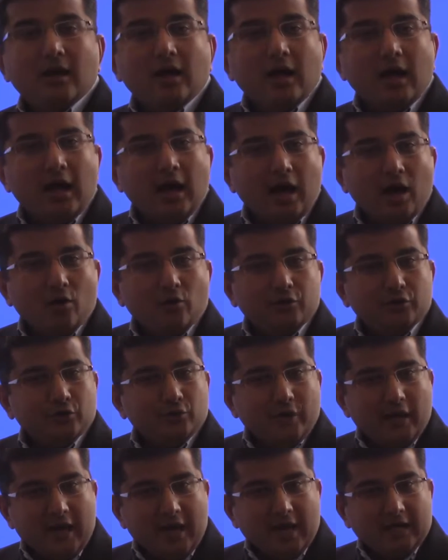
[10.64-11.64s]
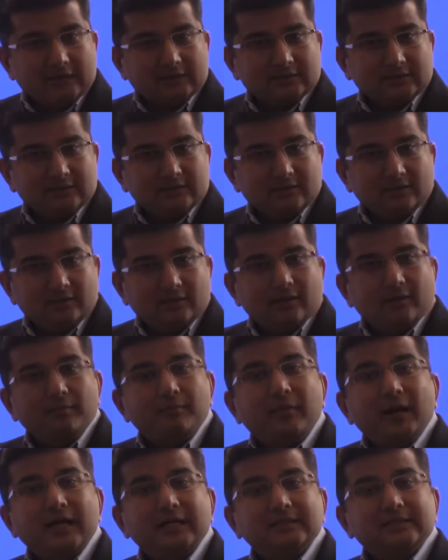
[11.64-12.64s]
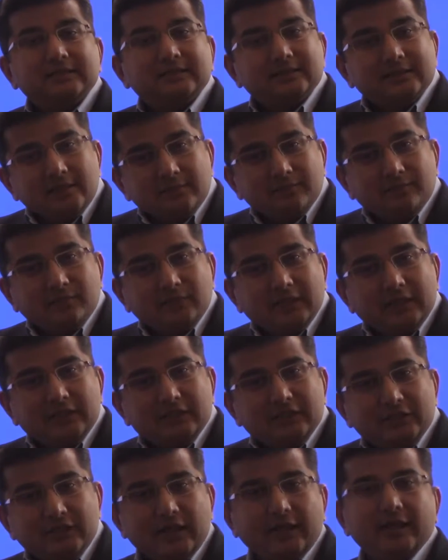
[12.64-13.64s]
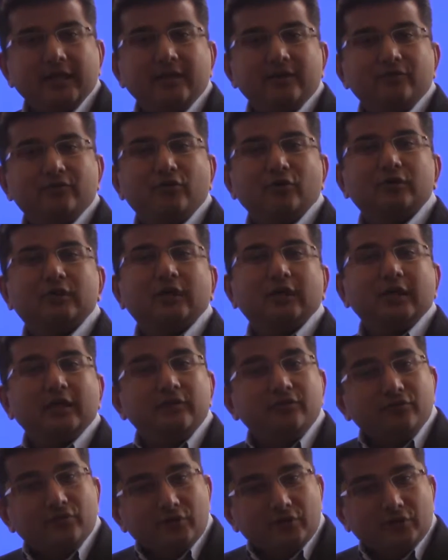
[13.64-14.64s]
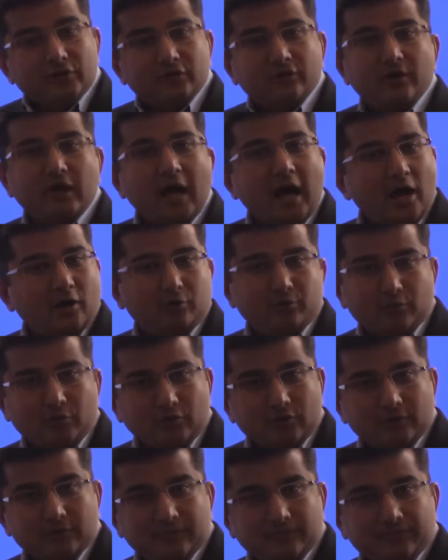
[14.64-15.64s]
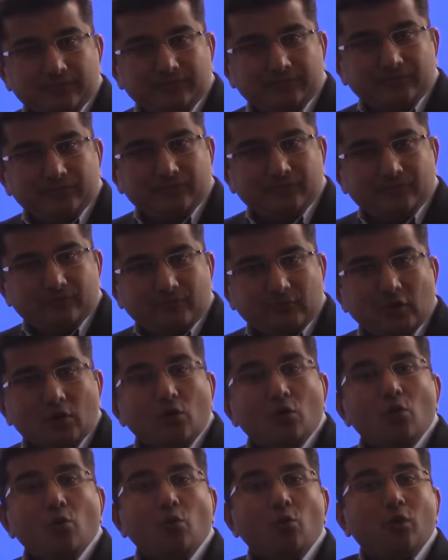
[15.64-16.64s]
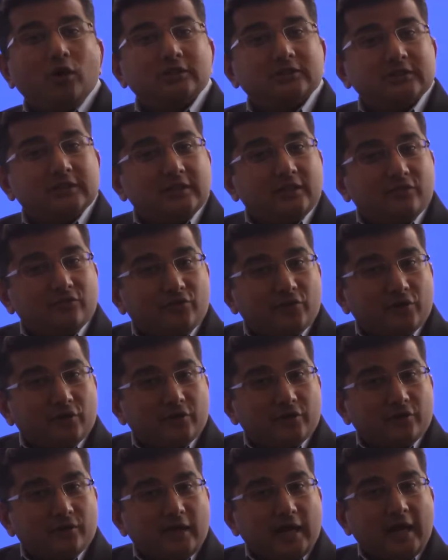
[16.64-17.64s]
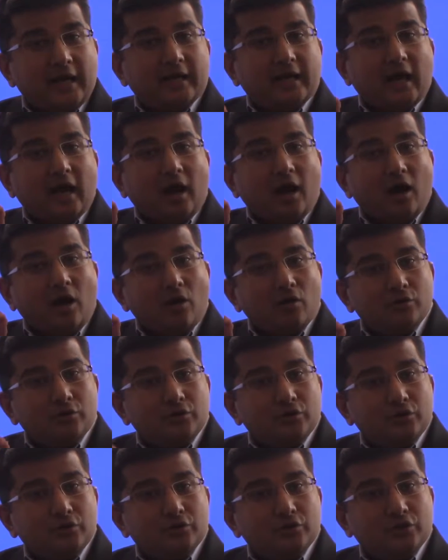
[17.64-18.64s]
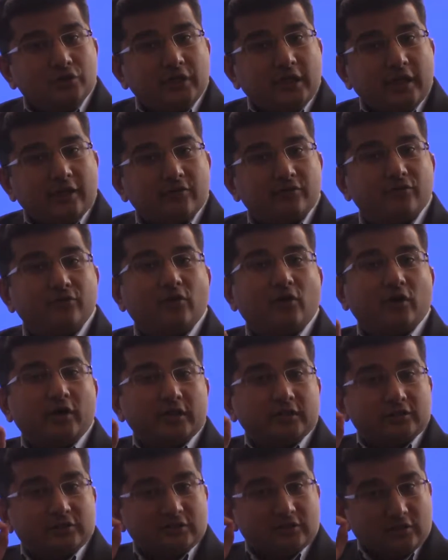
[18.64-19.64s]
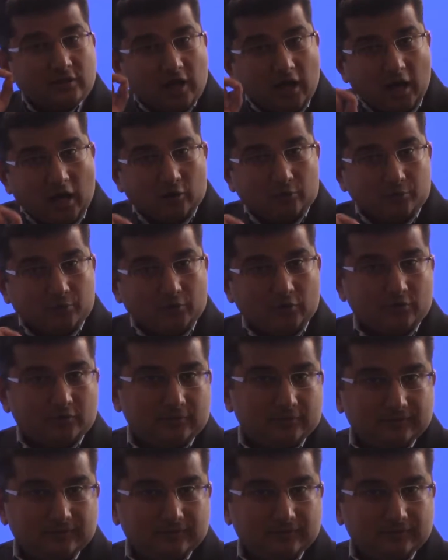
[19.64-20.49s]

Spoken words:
How, you ask? By simply checking for the inverter output. What's an inverter and how do you check for its output?